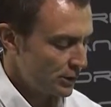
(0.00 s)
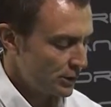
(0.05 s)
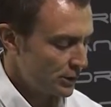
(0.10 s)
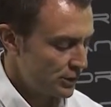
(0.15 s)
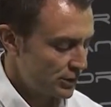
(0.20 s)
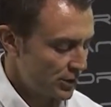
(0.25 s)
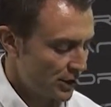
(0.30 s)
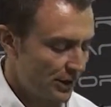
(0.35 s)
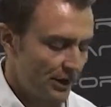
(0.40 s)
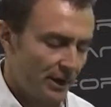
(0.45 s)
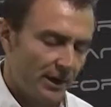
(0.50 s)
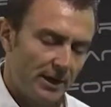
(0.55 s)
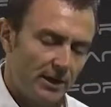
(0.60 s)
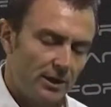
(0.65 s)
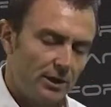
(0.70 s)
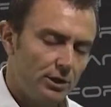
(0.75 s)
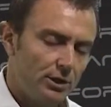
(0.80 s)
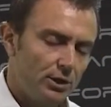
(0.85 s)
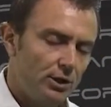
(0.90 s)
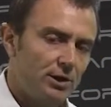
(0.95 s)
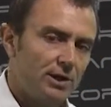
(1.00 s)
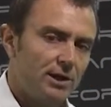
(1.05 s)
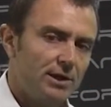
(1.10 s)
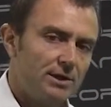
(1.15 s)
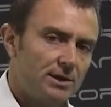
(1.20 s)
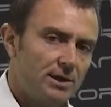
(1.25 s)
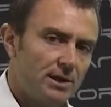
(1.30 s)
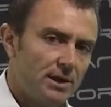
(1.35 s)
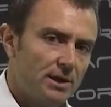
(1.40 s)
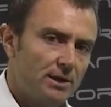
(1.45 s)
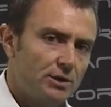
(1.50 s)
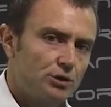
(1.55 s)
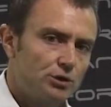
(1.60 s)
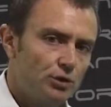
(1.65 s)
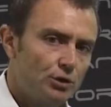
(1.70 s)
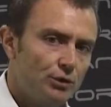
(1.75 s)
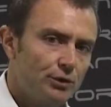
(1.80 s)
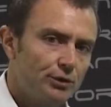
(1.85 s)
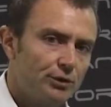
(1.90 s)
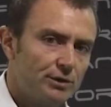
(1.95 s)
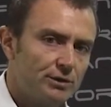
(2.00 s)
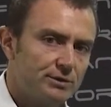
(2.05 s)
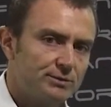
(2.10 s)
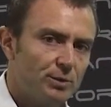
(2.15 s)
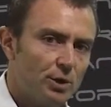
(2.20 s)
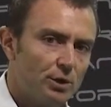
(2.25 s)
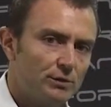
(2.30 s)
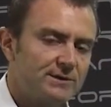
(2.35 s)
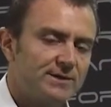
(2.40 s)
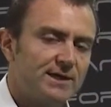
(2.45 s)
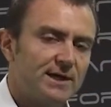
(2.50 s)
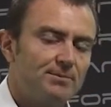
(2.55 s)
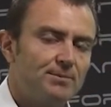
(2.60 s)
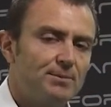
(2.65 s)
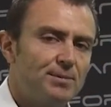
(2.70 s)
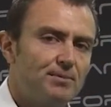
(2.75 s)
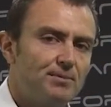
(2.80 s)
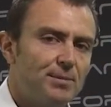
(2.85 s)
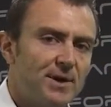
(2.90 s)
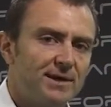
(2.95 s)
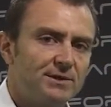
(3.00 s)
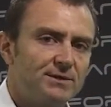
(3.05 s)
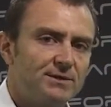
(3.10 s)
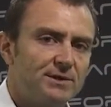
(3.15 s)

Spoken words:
So you can torque those bolts up back